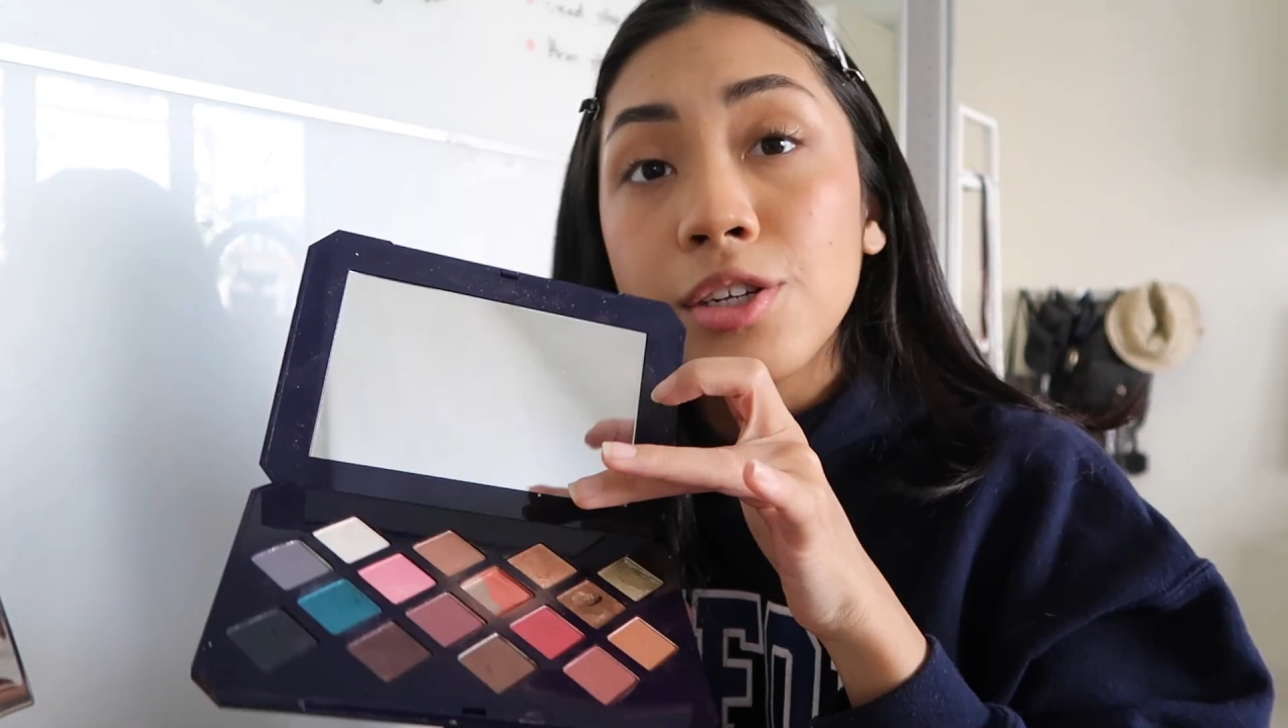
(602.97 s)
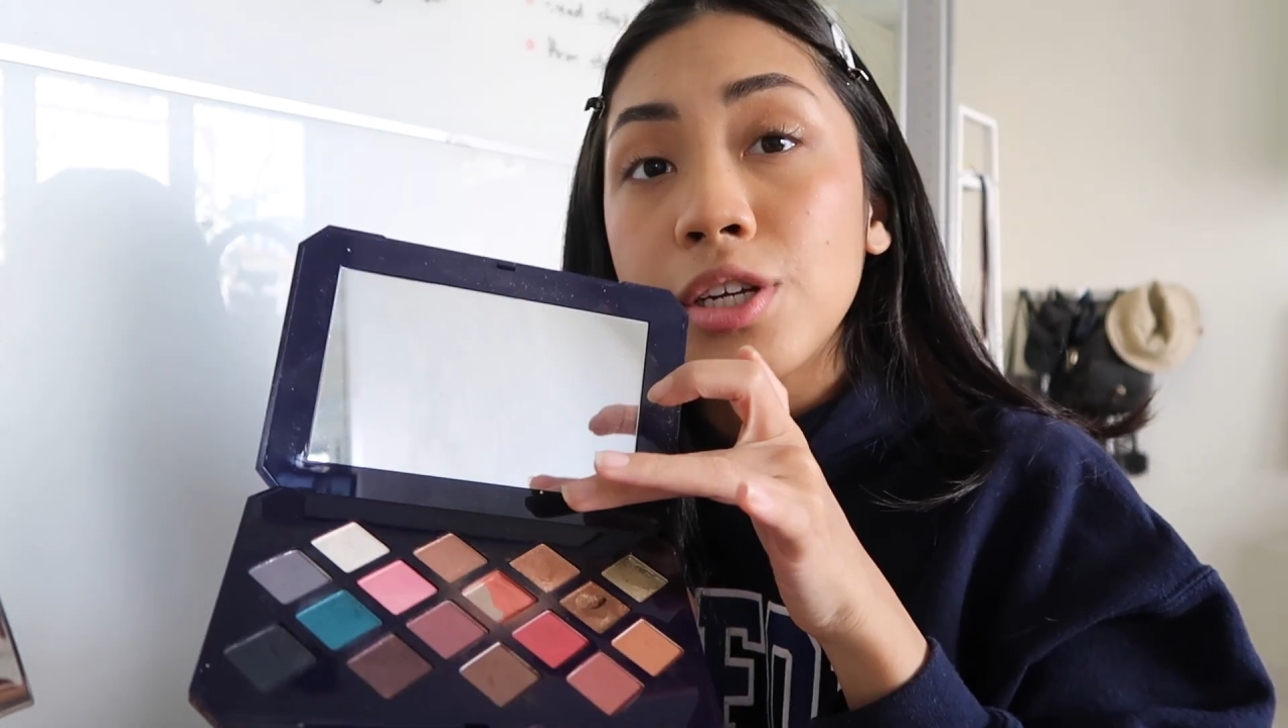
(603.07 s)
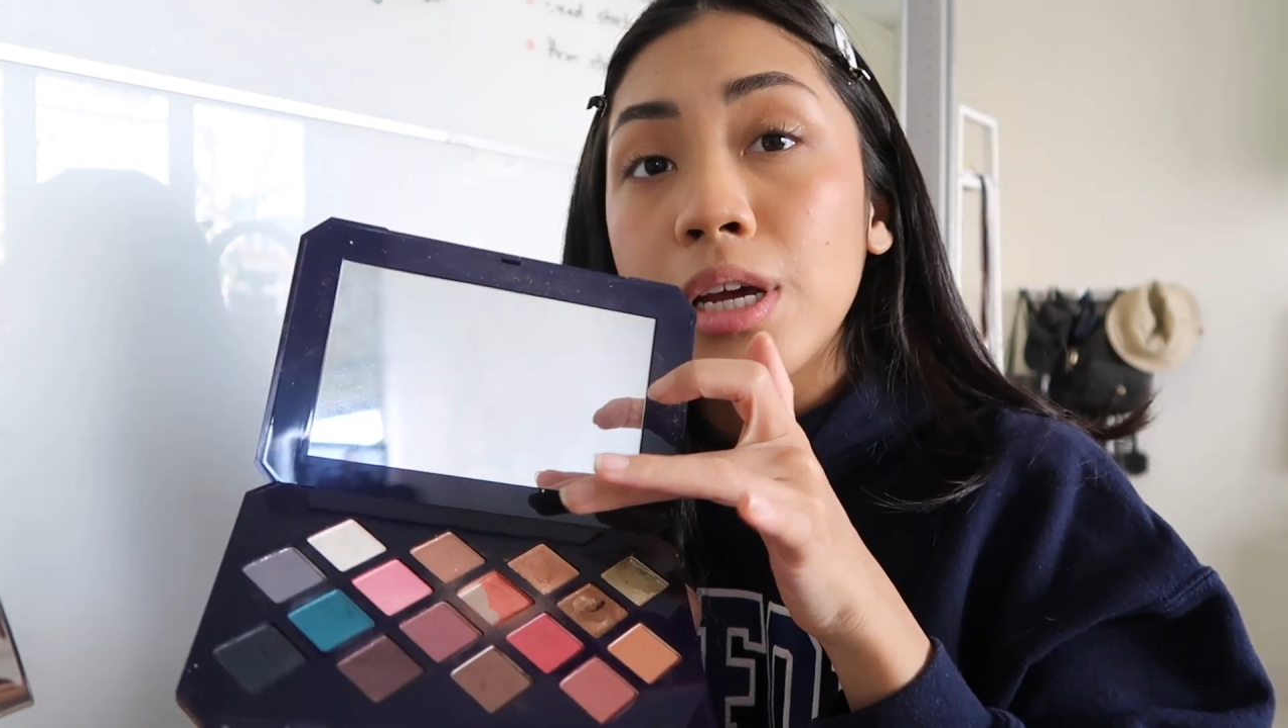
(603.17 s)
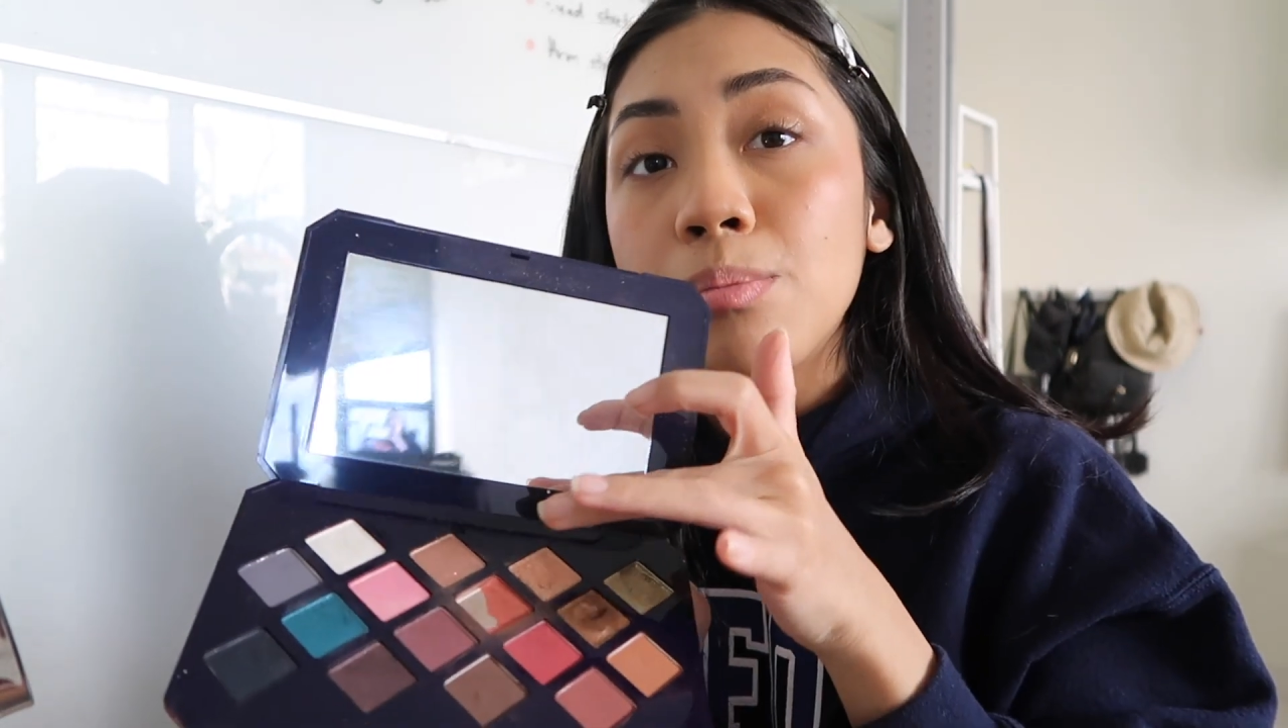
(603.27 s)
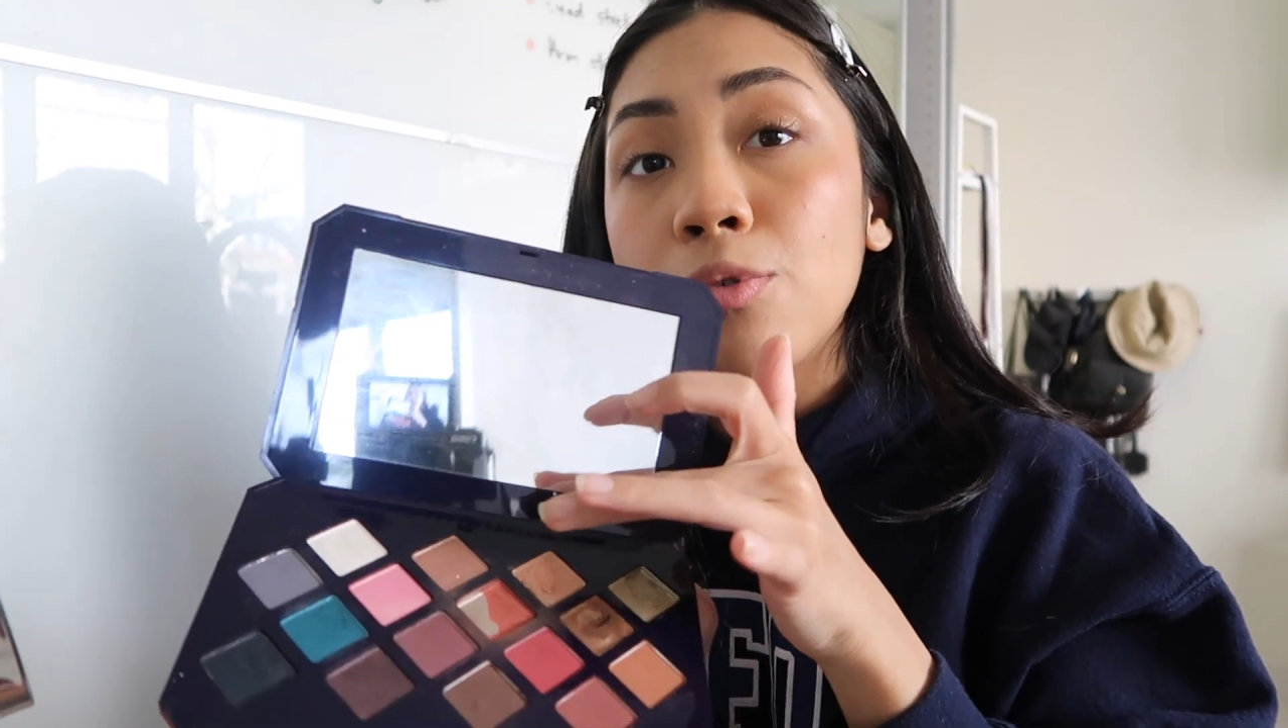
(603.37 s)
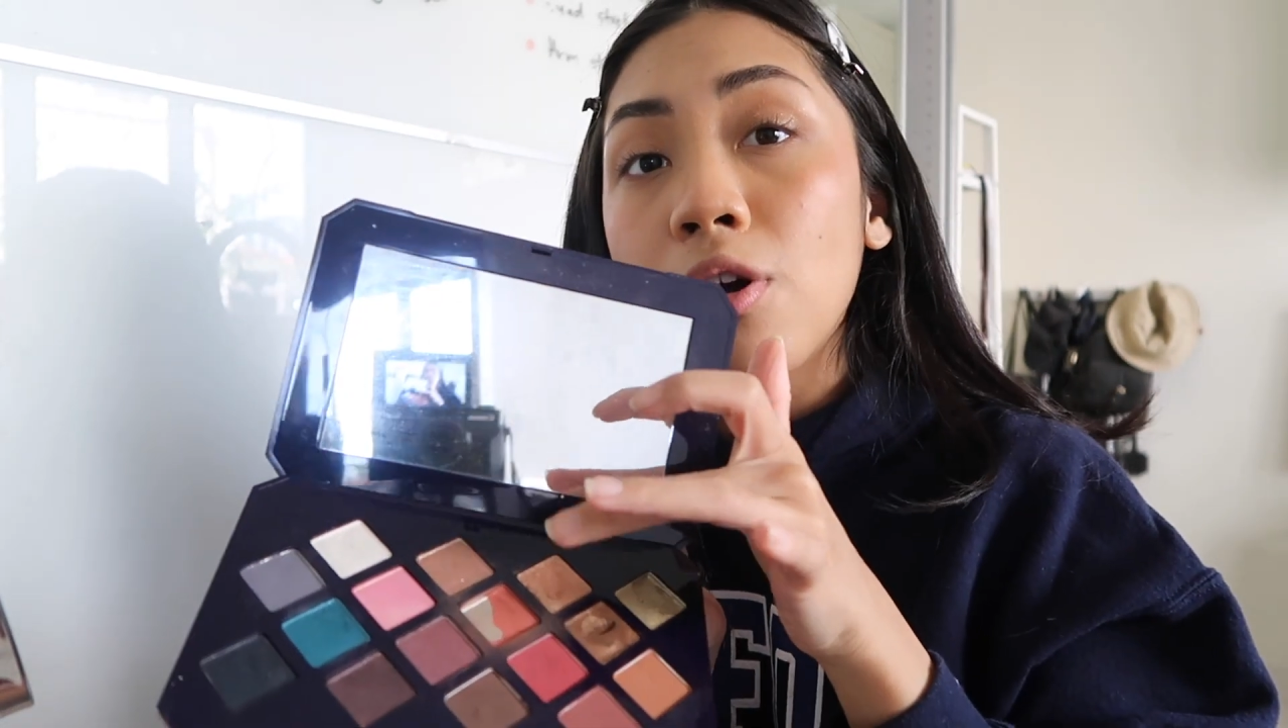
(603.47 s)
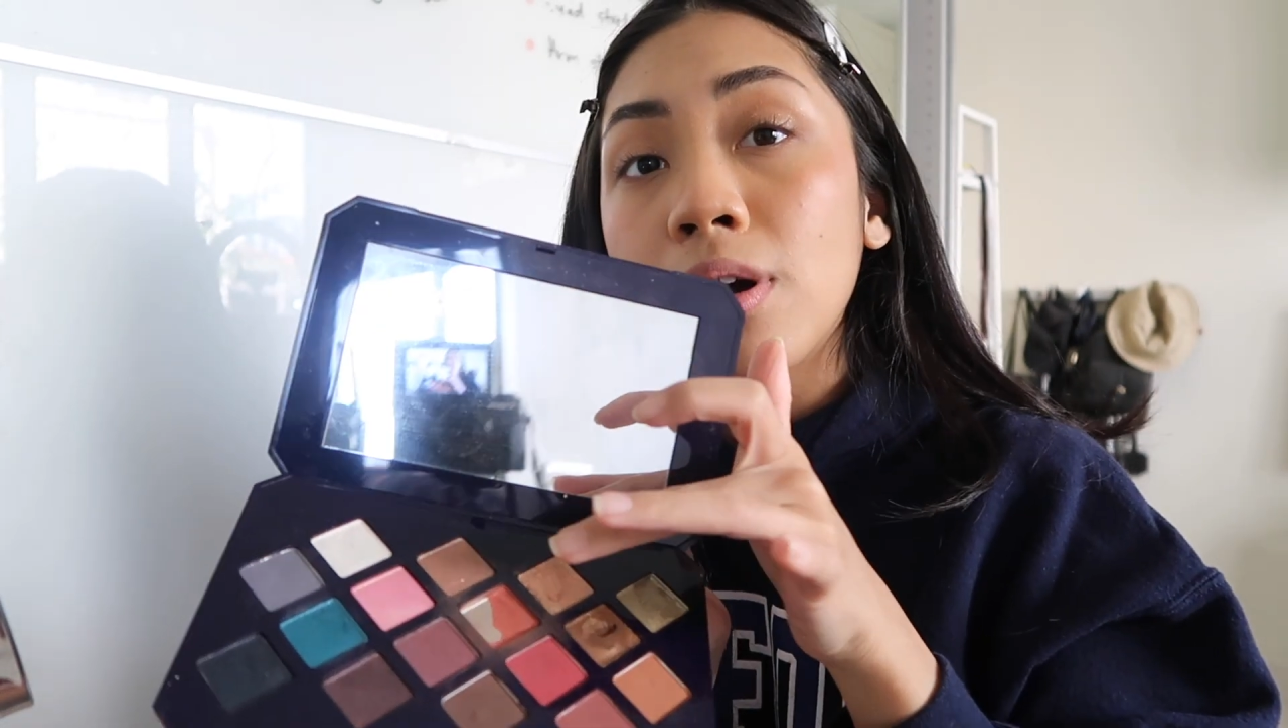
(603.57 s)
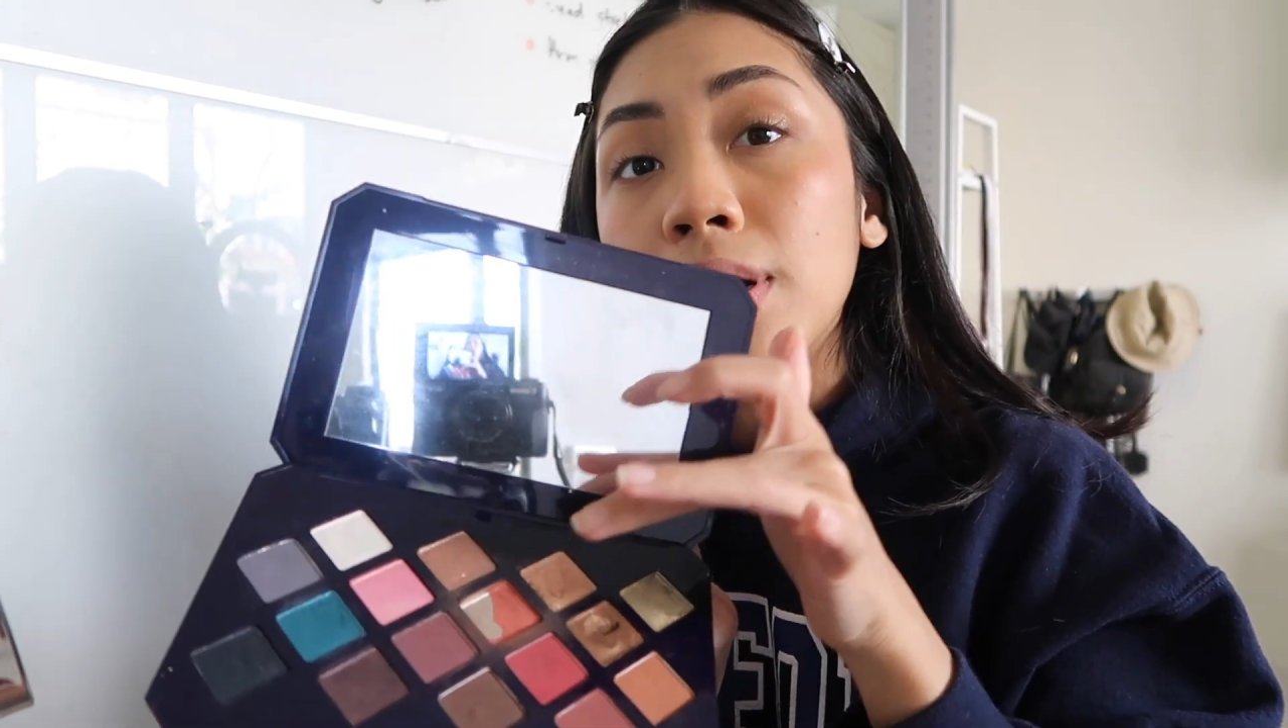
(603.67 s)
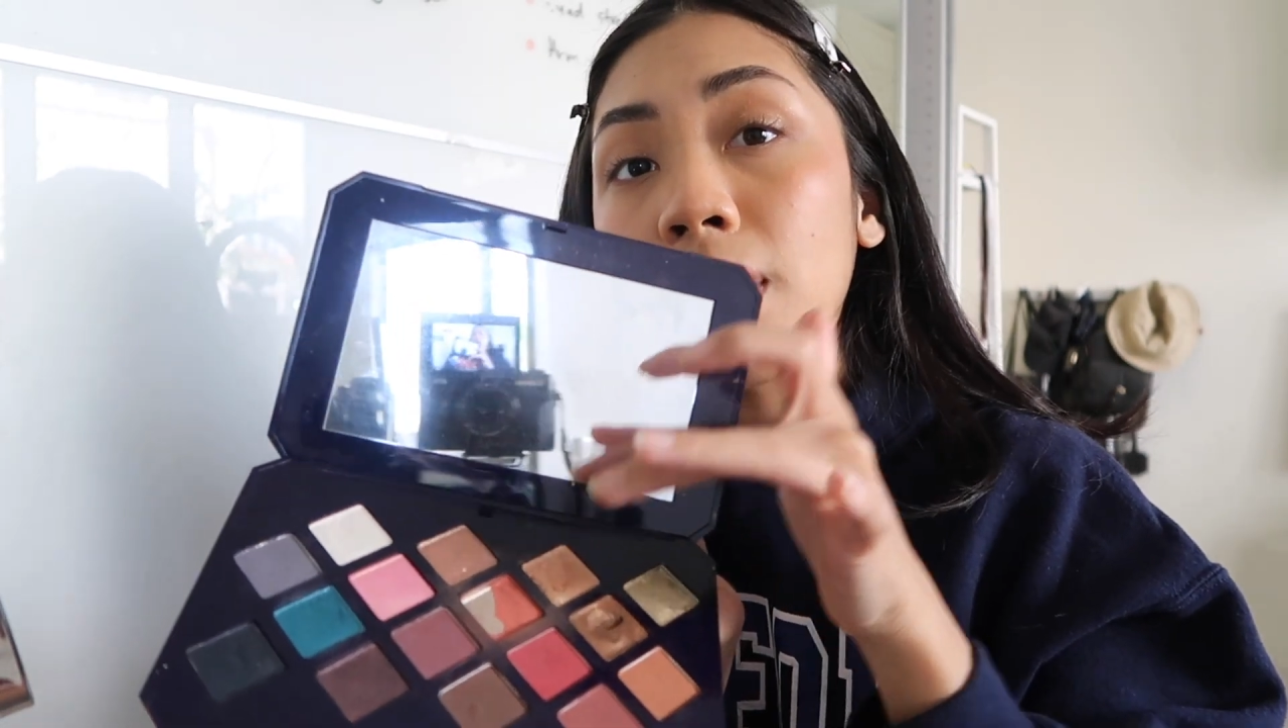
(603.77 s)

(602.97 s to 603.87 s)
shade Moroccan